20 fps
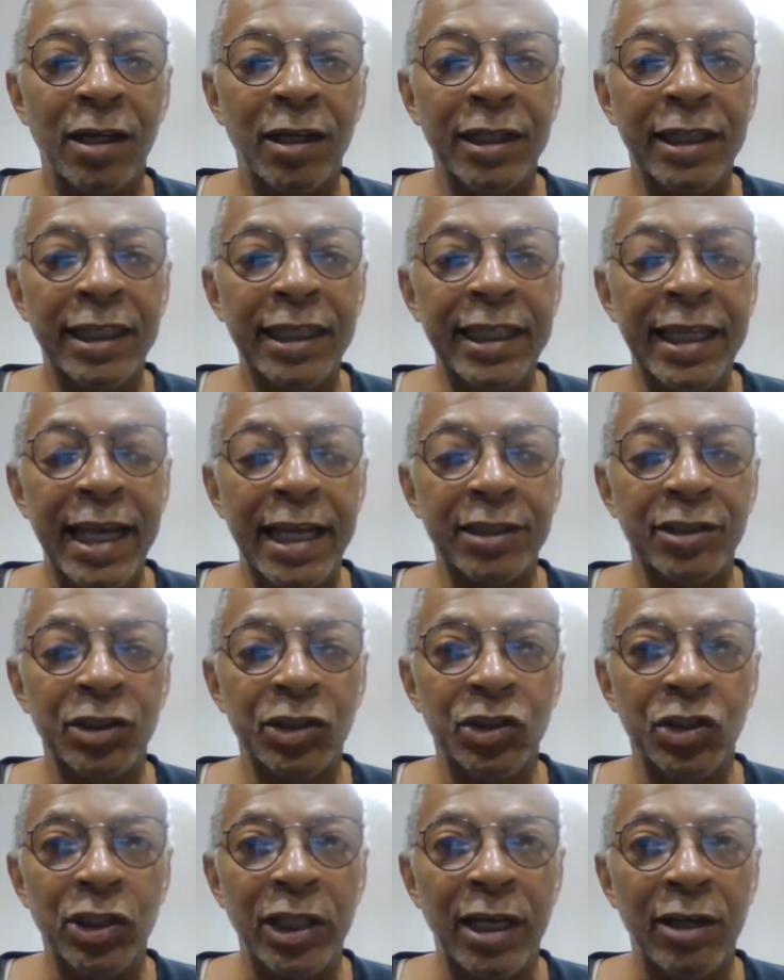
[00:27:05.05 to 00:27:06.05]
He has a
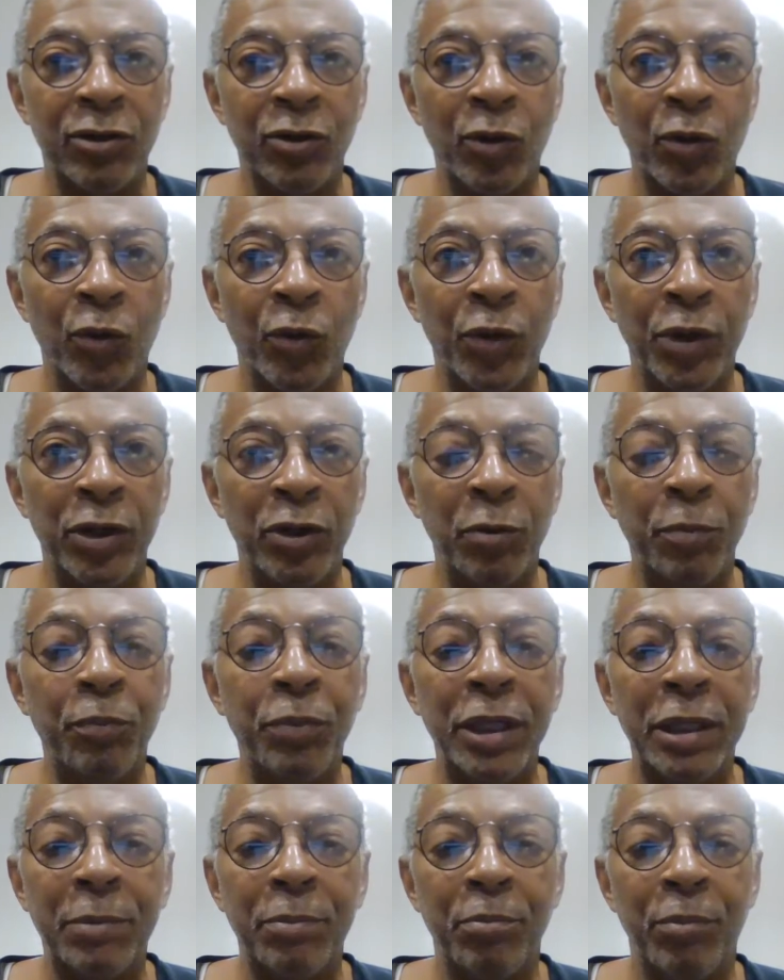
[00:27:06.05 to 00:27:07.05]
channel, Real
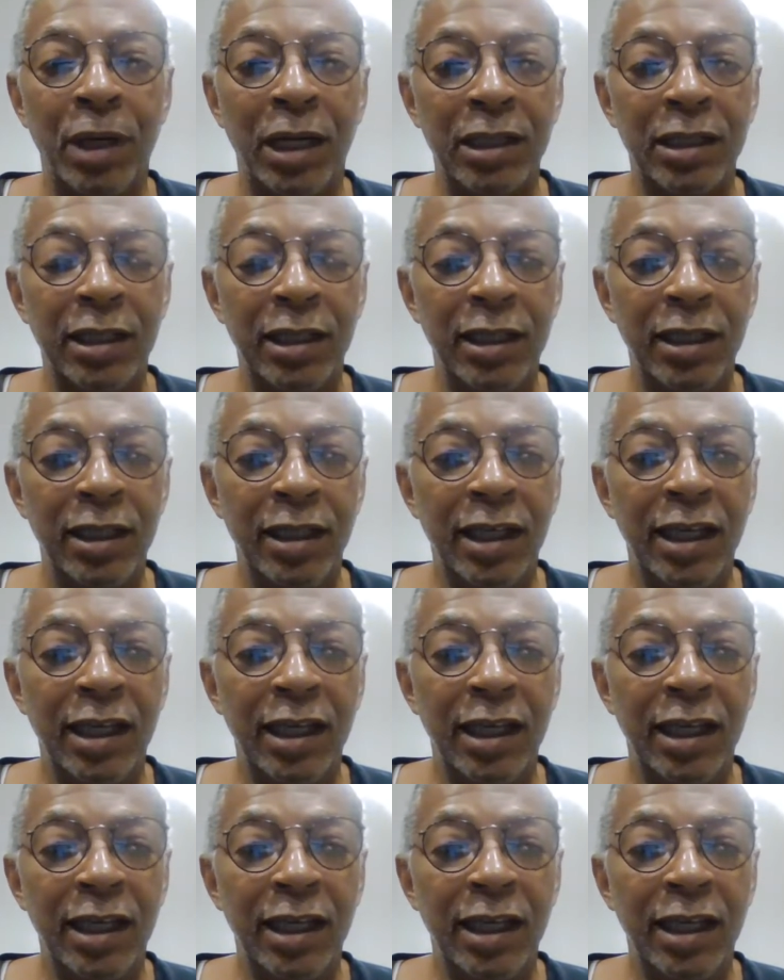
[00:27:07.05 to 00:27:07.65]
Big Monkey.